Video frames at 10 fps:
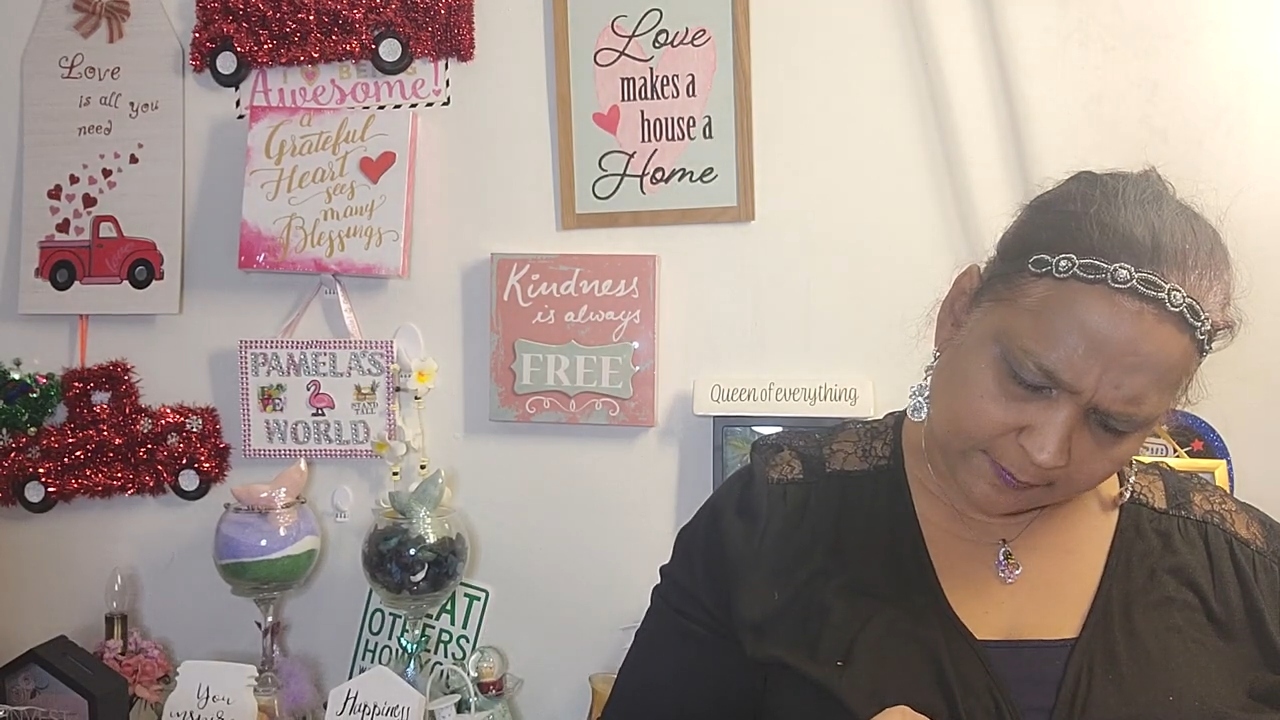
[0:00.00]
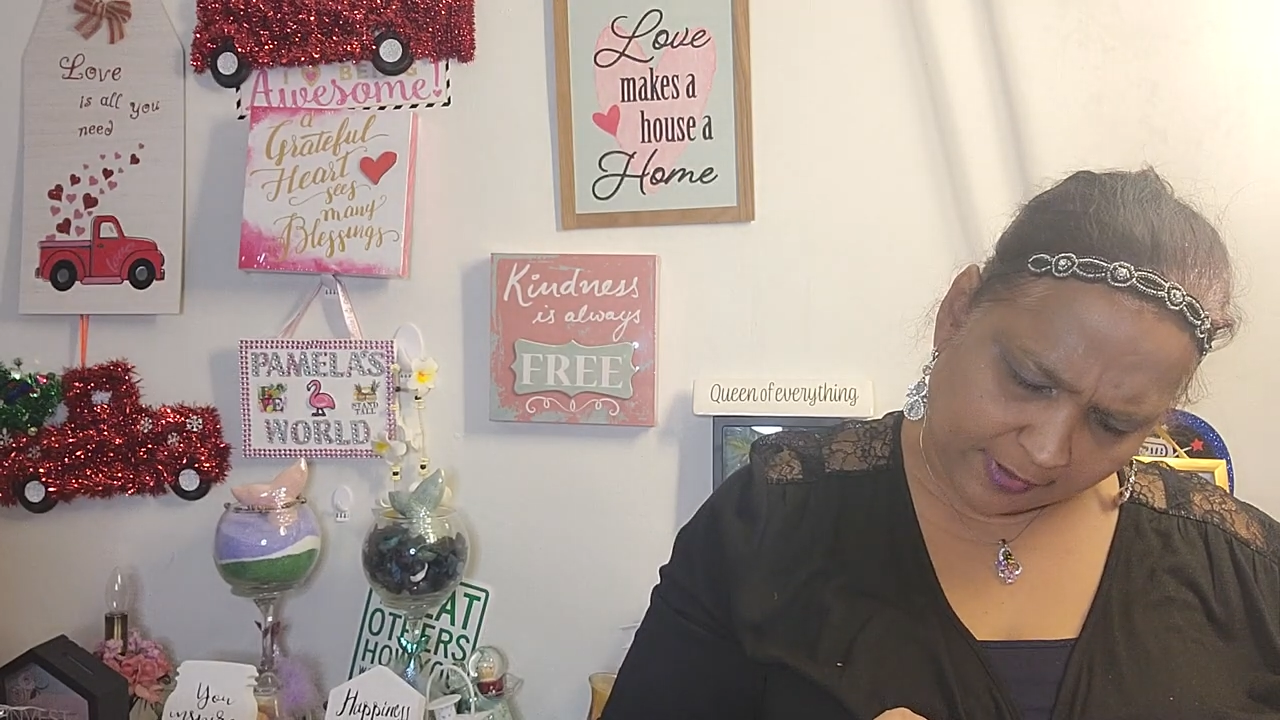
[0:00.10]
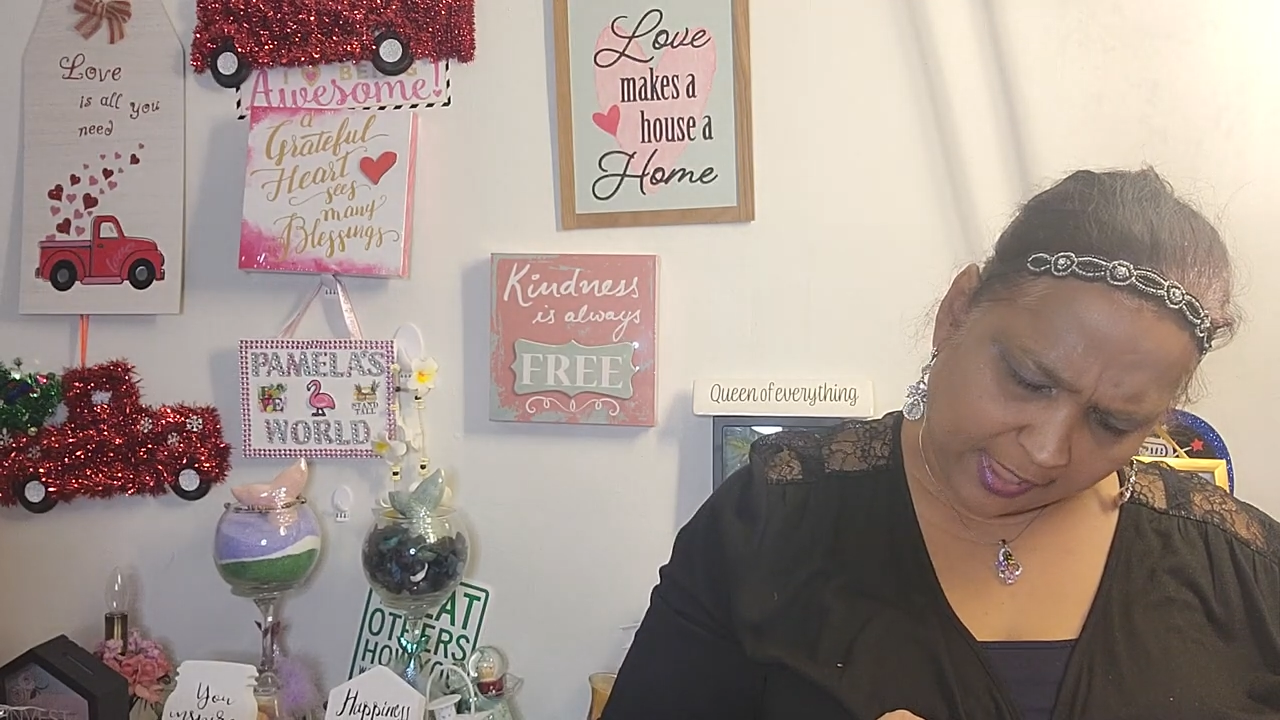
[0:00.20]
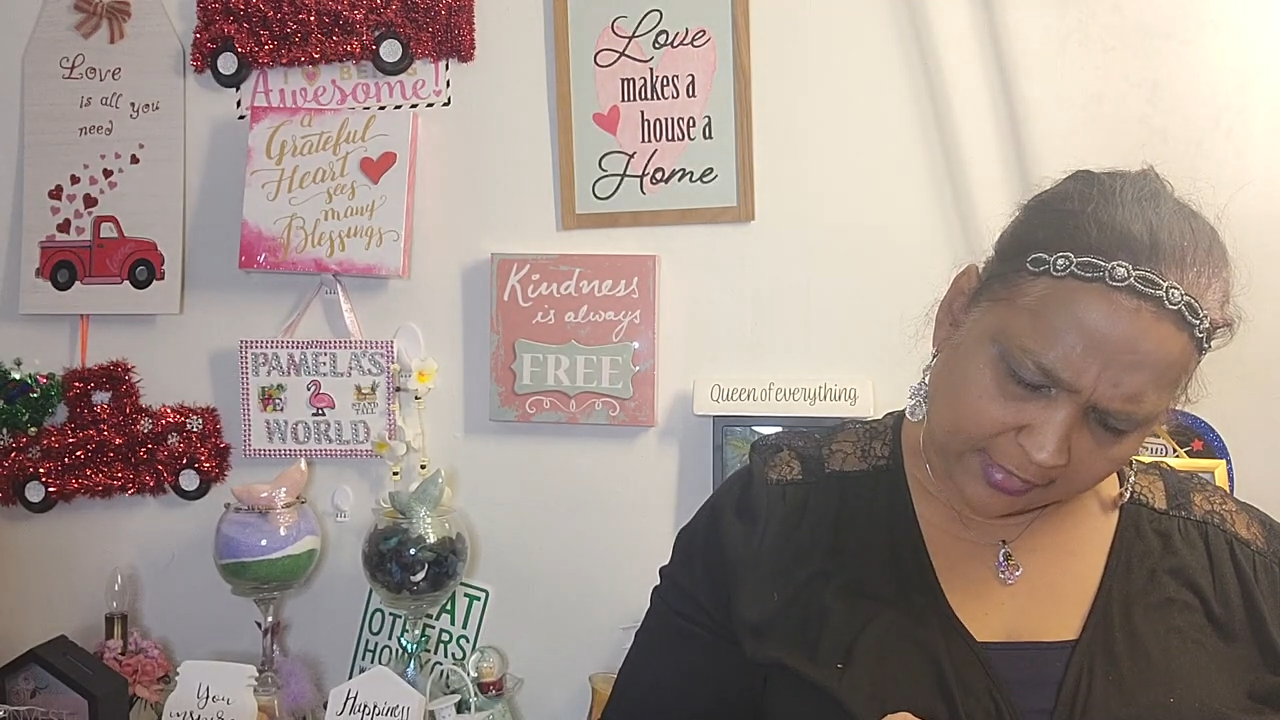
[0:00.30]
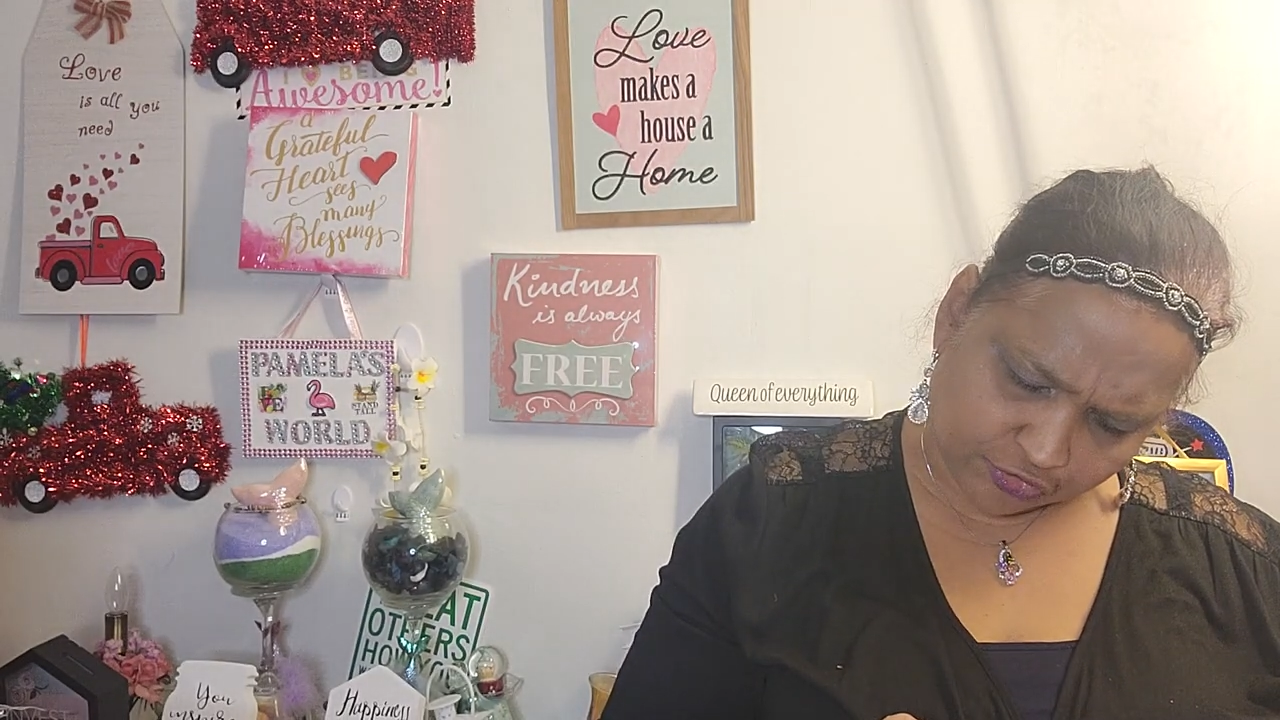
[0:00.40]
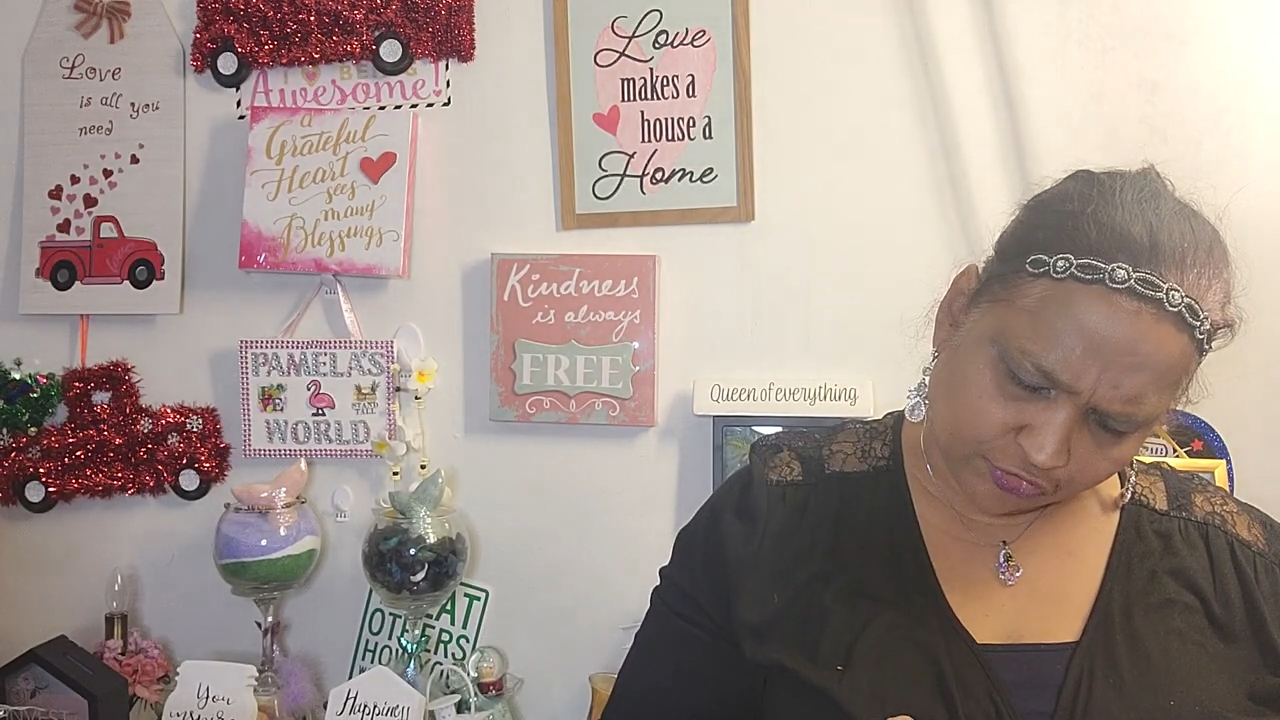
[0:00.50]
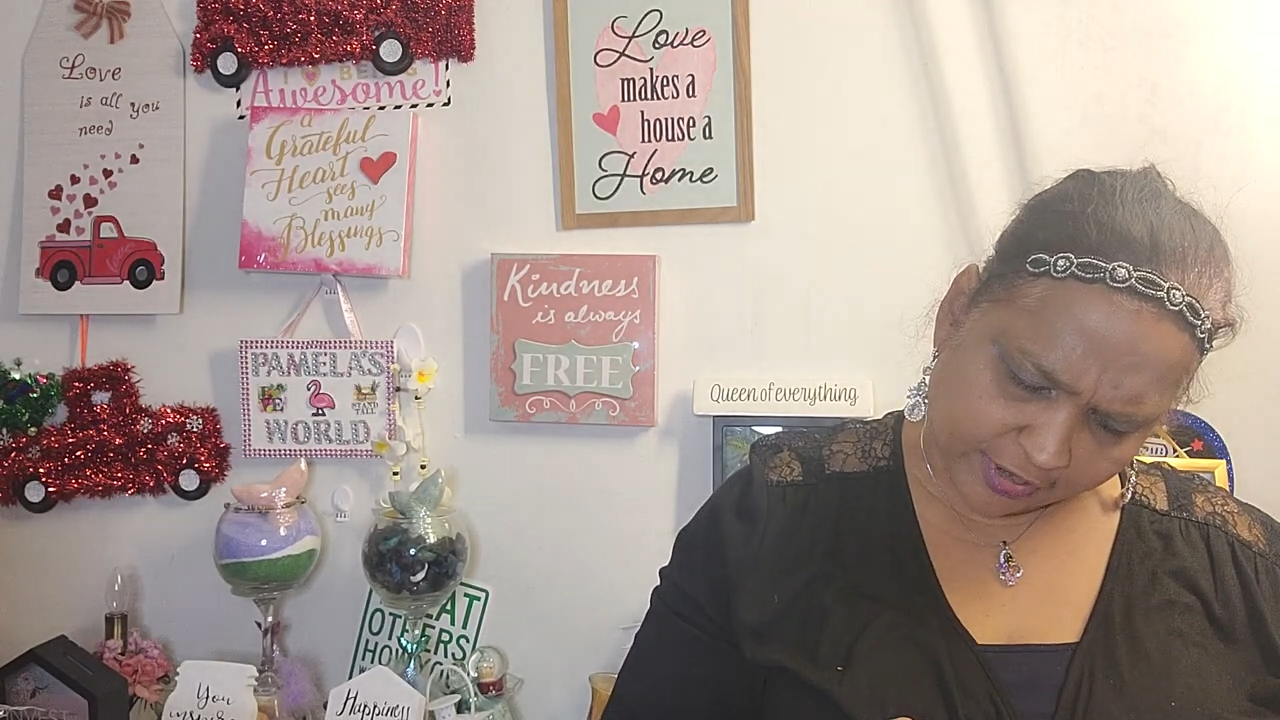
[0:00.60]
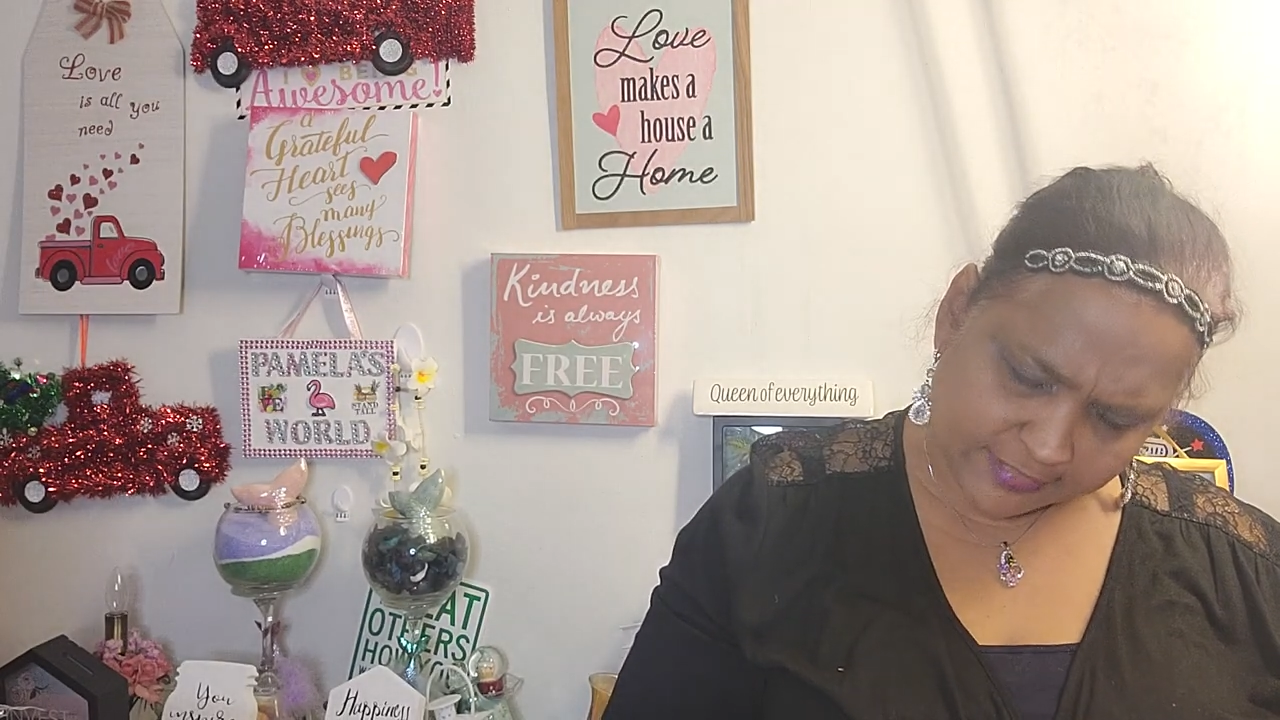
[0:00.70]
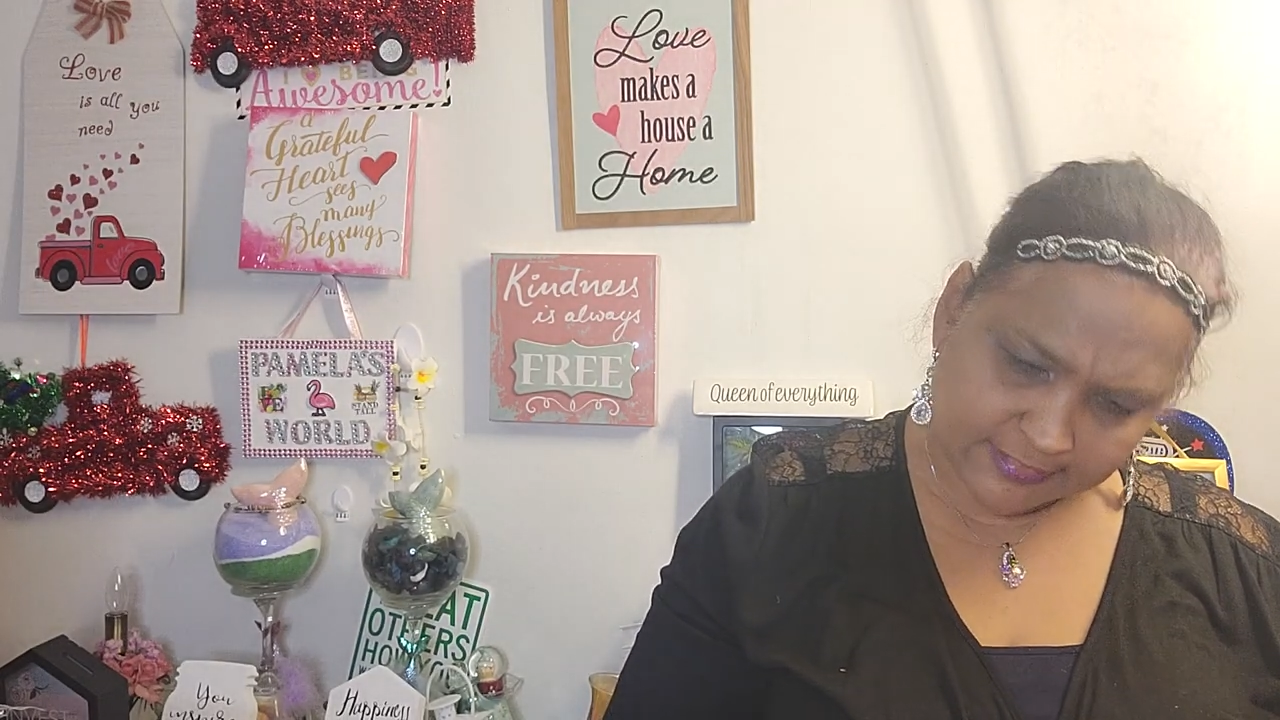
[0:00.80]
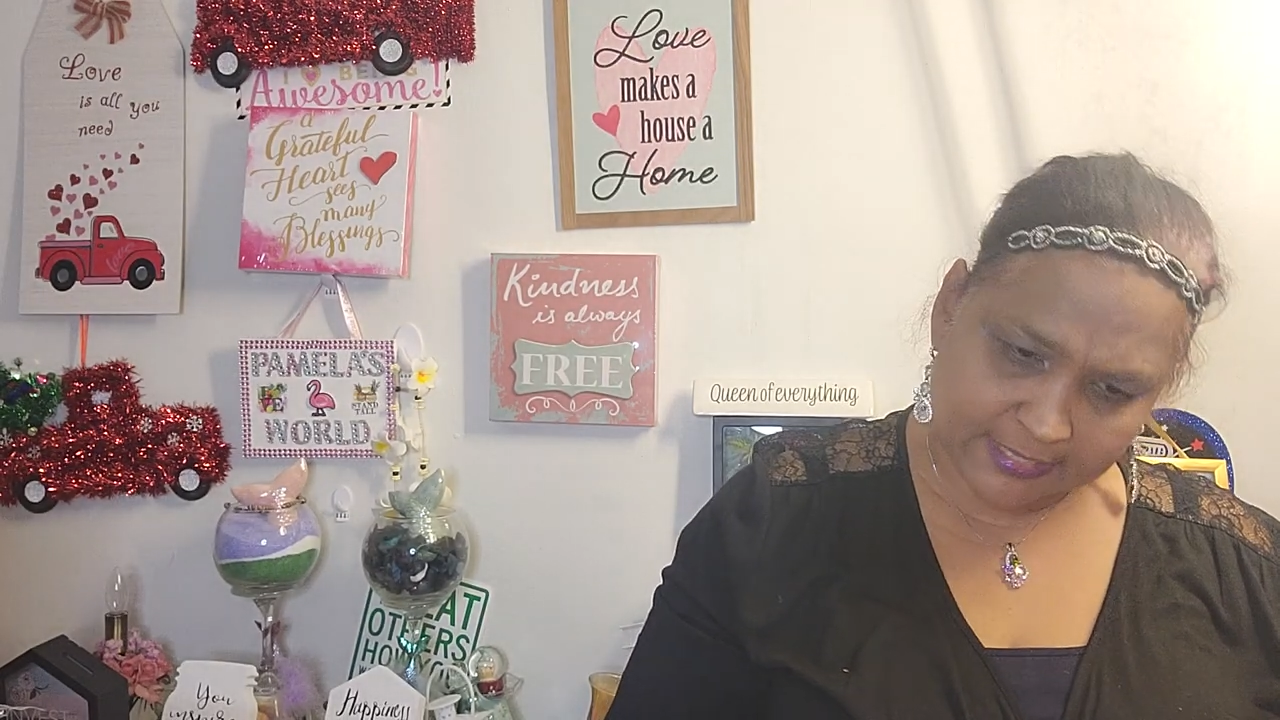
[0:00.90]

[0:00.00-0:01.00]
Black Dress